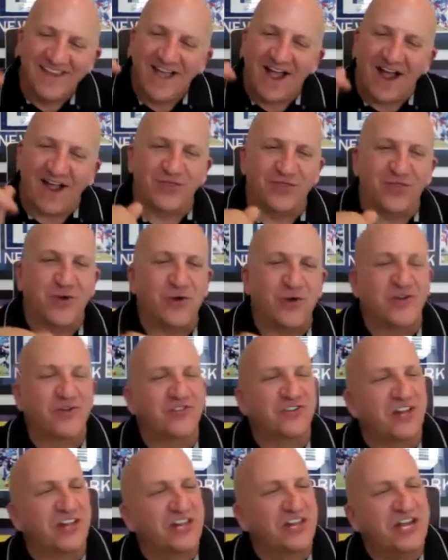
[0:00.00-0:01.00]
I threw it. It
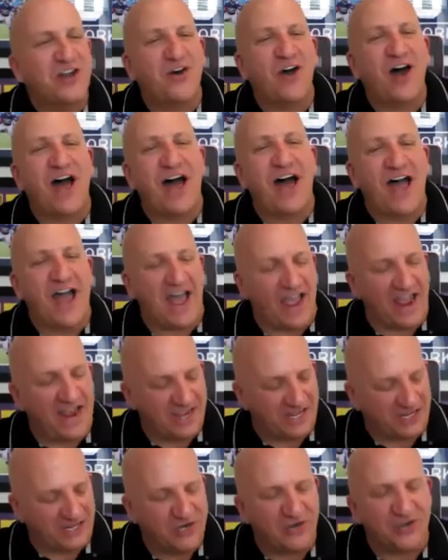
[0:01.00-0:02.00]
was a little high,
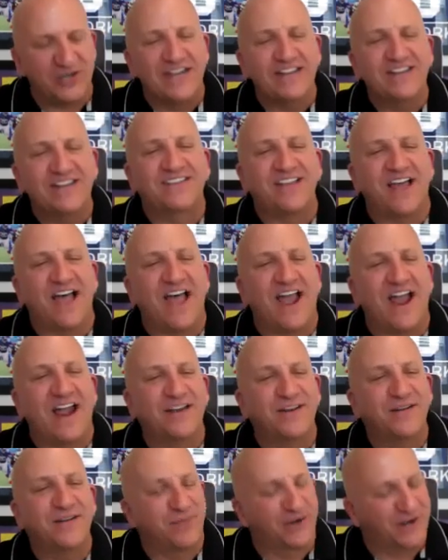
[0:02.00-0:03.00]
a little
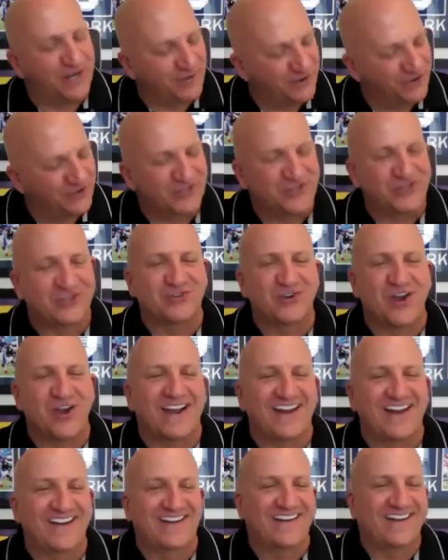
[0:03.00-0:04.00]
inside, but it was a
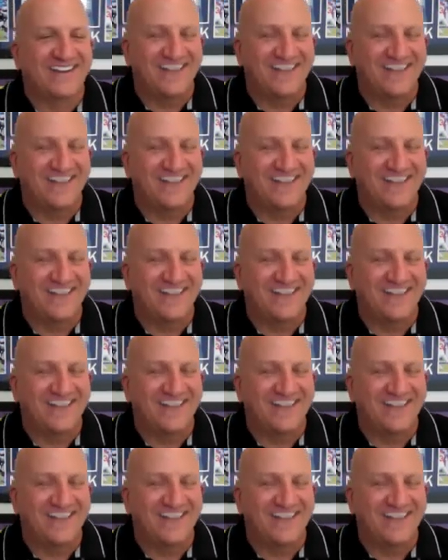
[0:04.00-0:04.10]
strike.